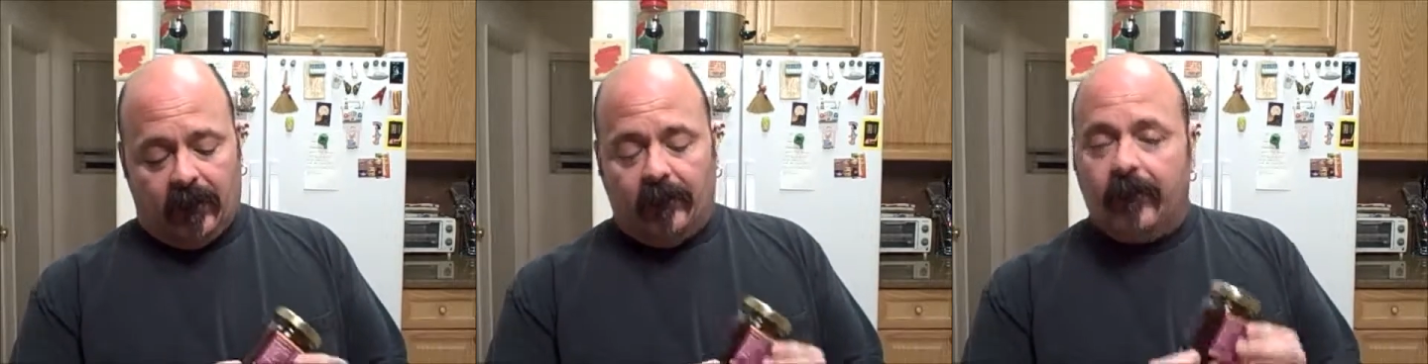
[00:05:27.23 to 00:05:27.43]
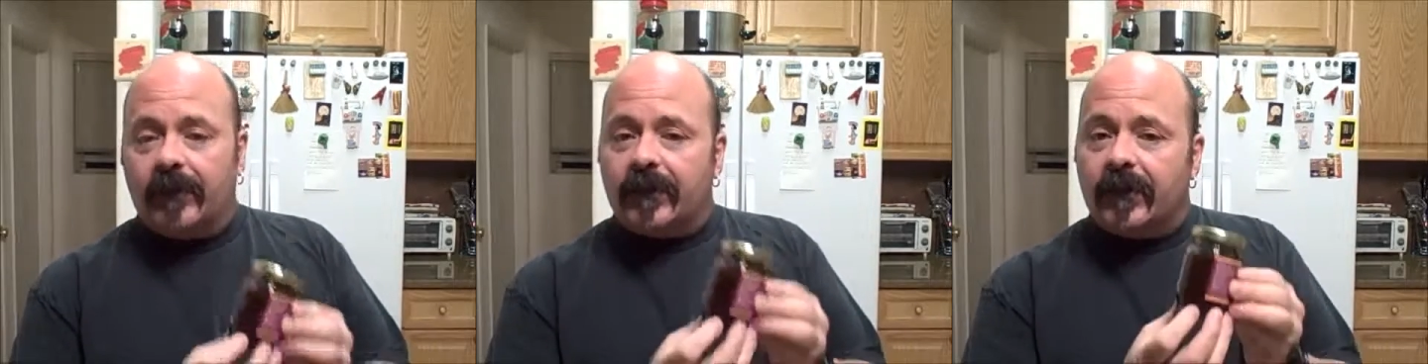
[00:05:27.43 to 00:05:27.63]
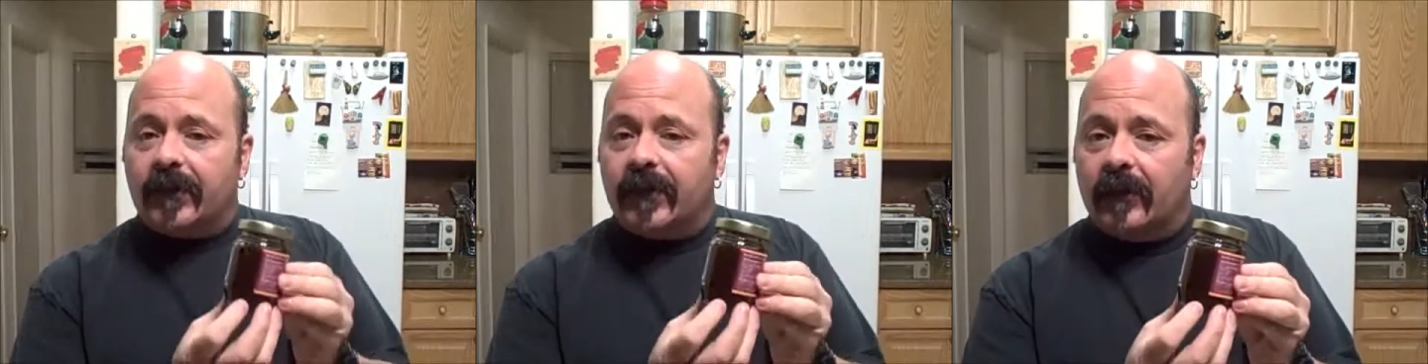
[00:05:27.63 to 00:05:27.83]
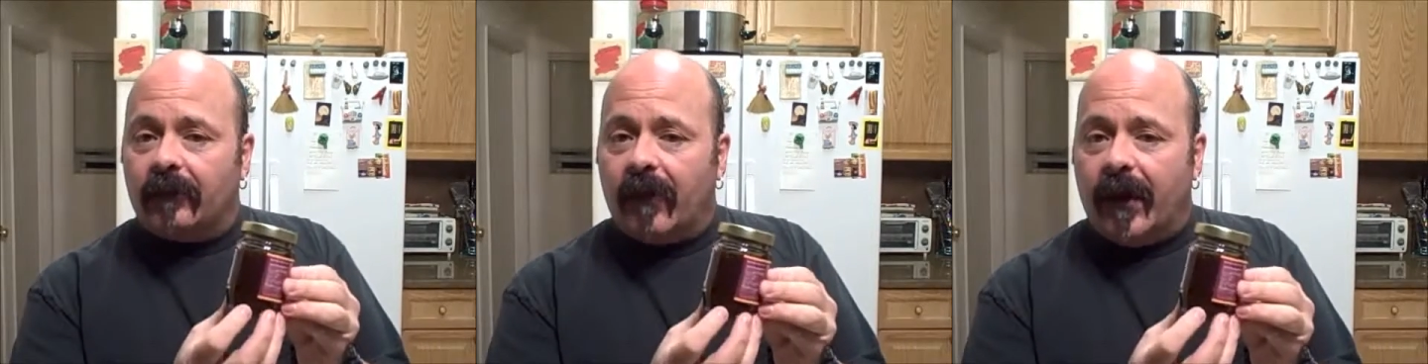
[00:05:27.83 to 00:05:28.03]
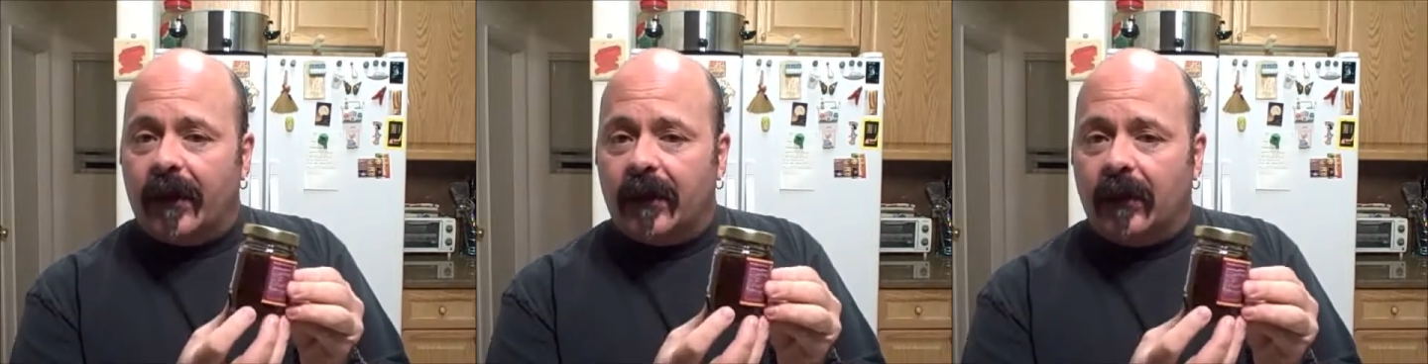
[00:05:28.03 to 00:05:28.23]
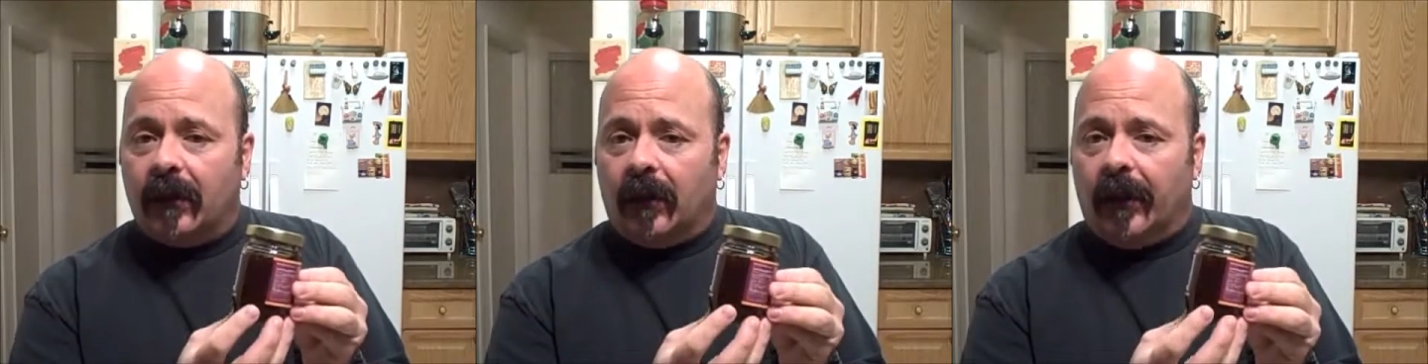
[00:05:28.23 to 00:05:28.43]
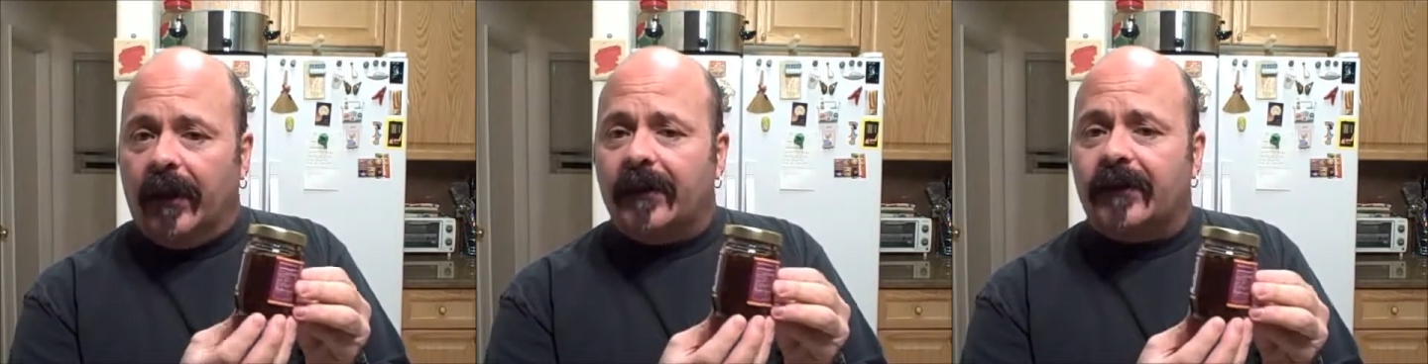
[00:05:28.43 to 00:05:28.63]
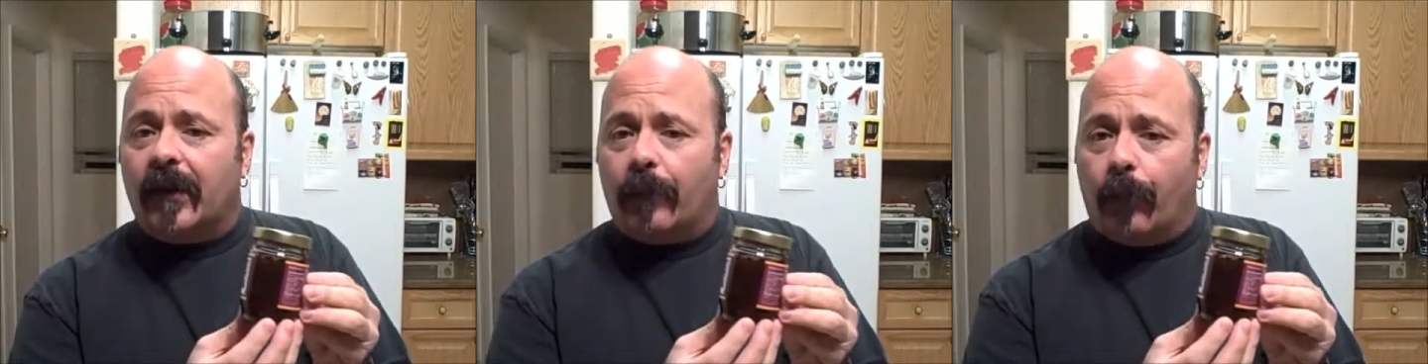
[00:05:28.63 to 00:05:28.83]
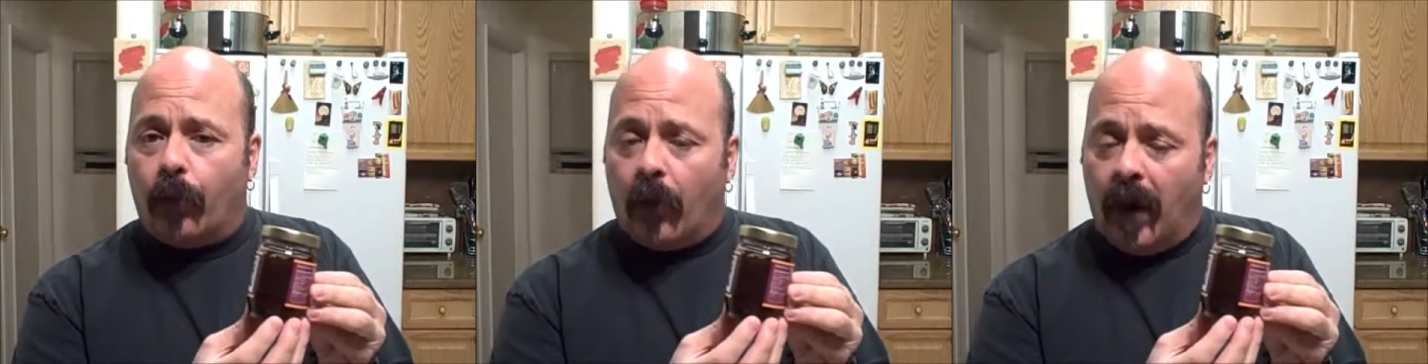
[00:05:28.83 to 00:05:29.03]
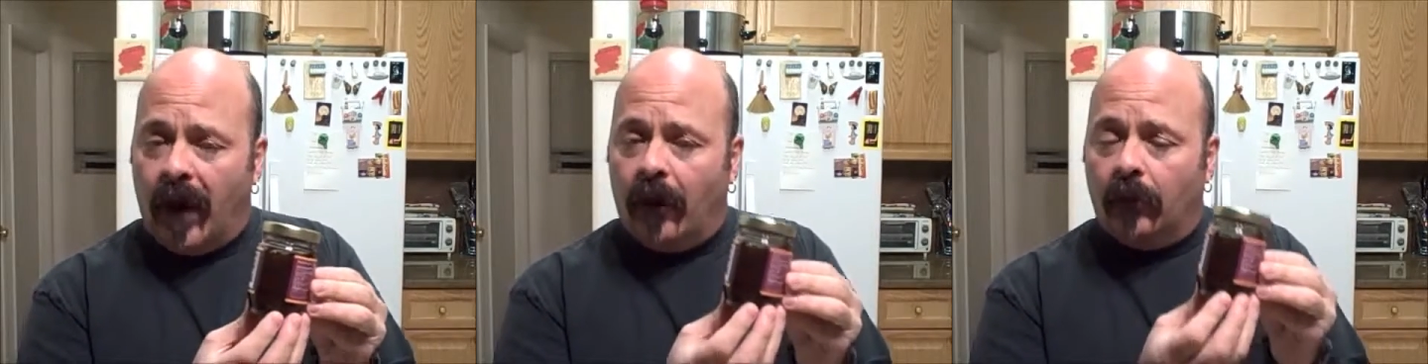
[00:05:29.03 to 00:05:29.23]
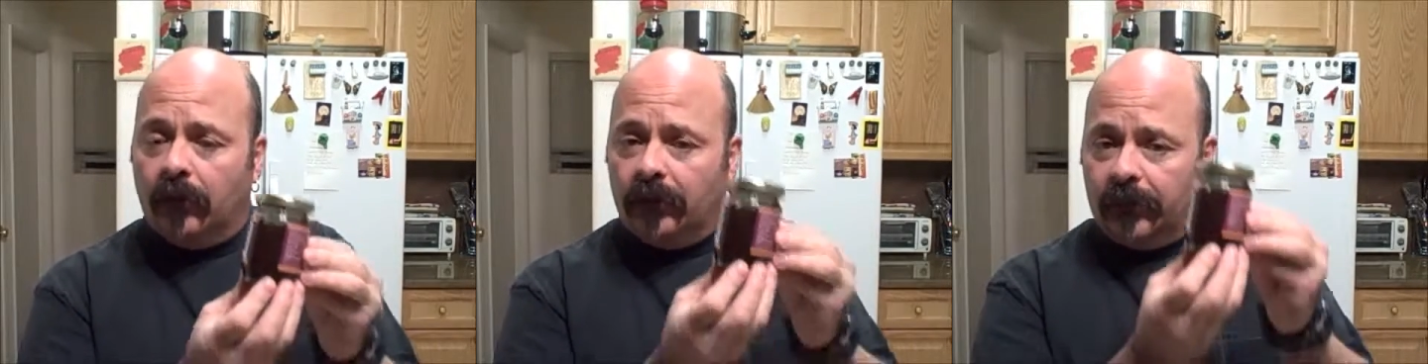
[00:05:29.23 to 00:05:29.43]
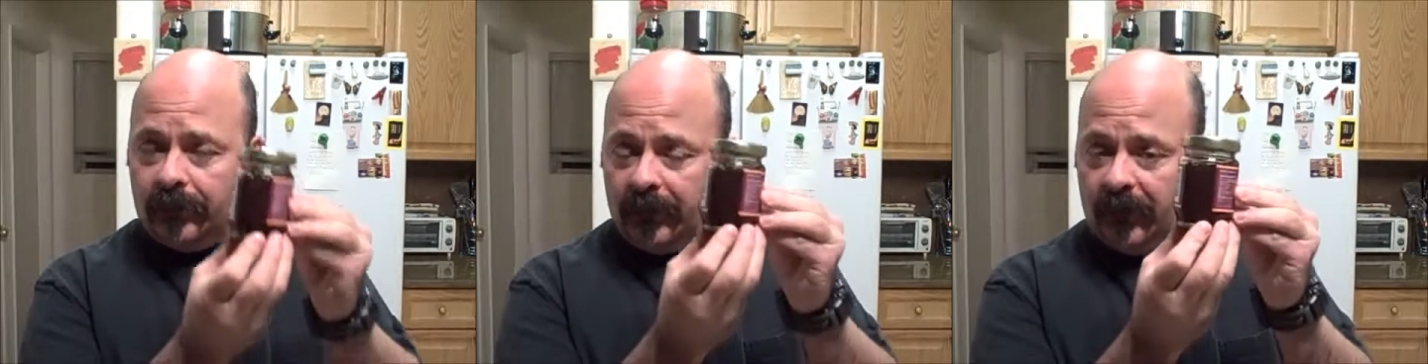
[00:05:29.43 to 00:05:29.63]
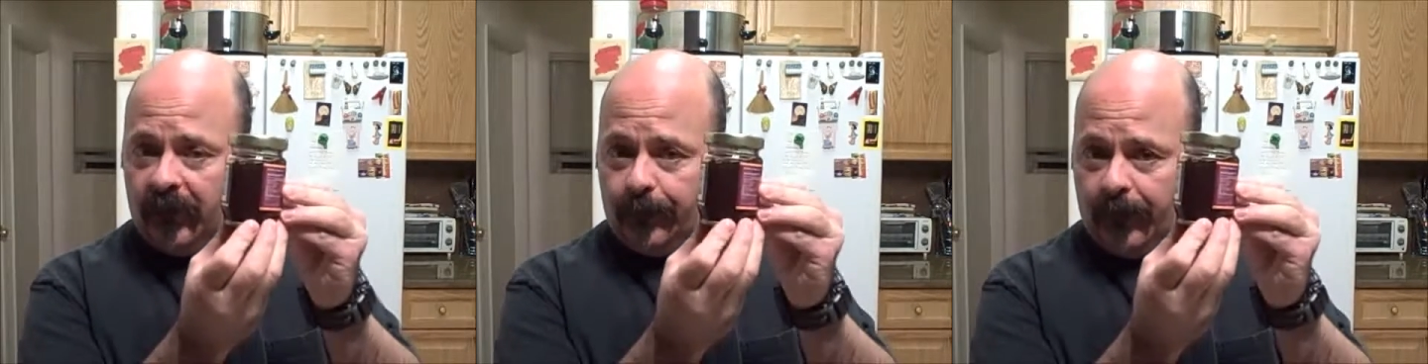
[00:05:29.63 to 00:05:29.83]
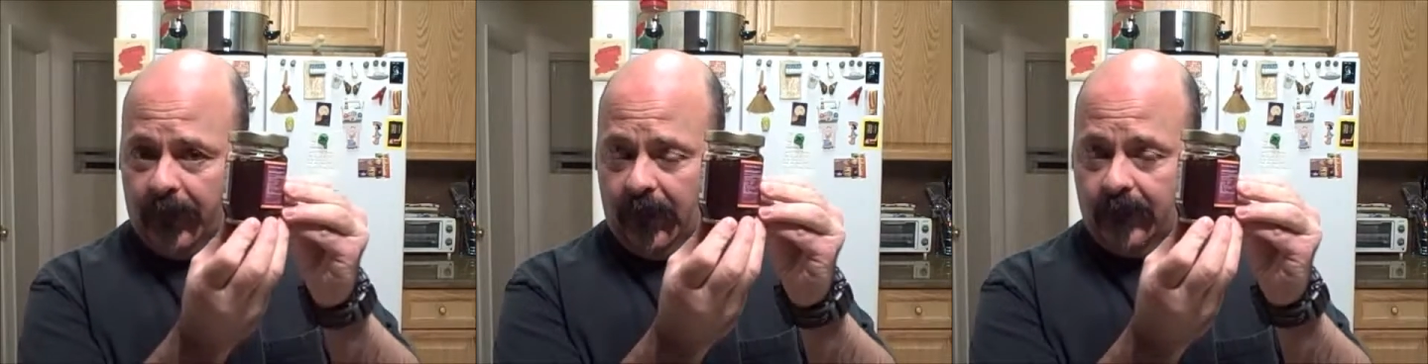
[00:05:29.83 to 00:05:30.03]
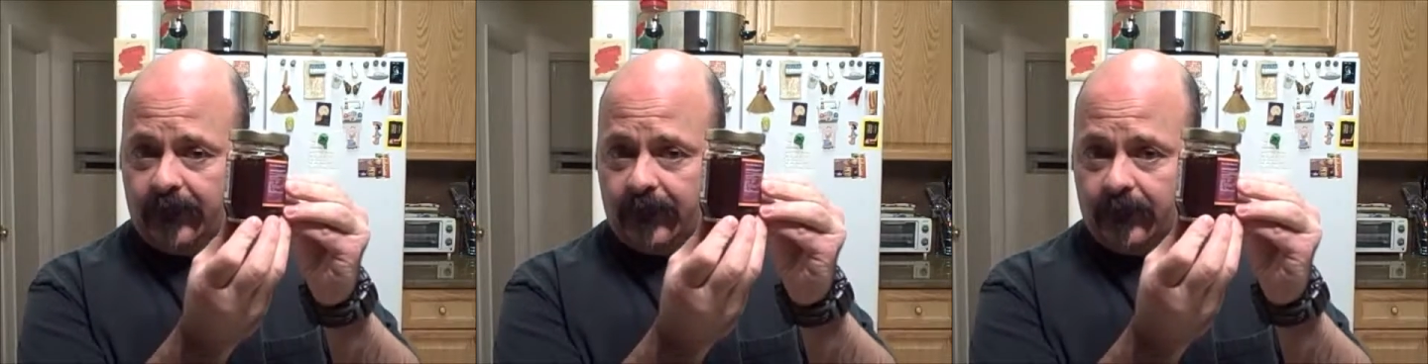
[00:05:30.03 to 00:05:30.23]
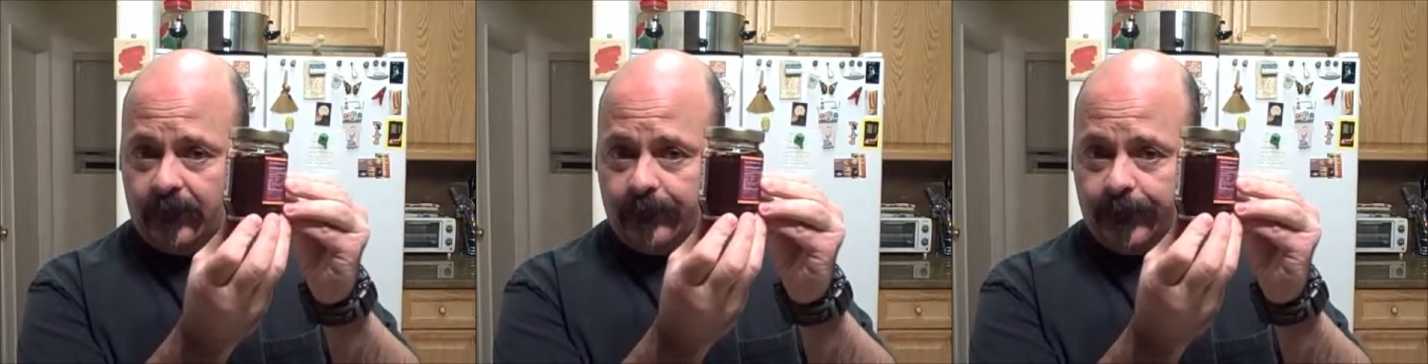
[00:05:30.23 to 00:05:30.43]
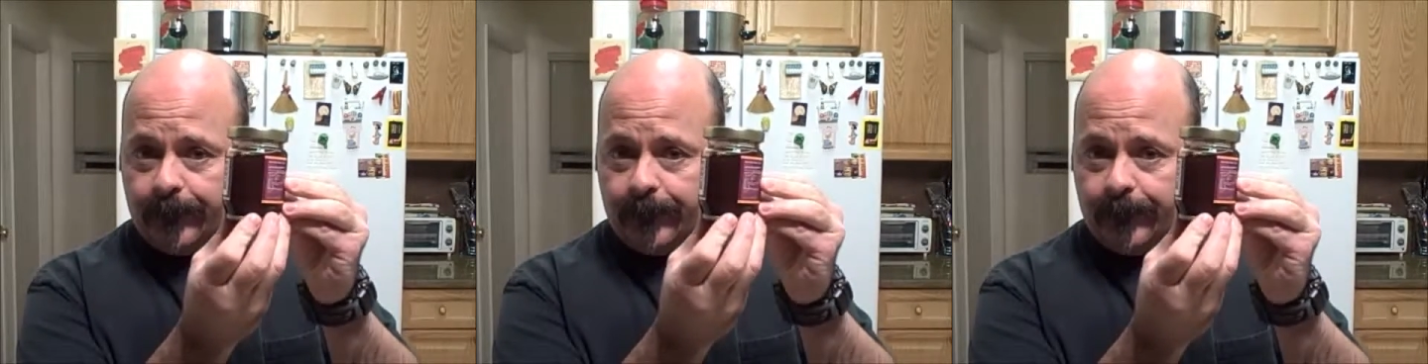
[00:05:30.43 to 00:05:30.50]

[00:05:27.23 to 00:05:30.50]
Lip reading: And this is it right here. It's a brown chili paste,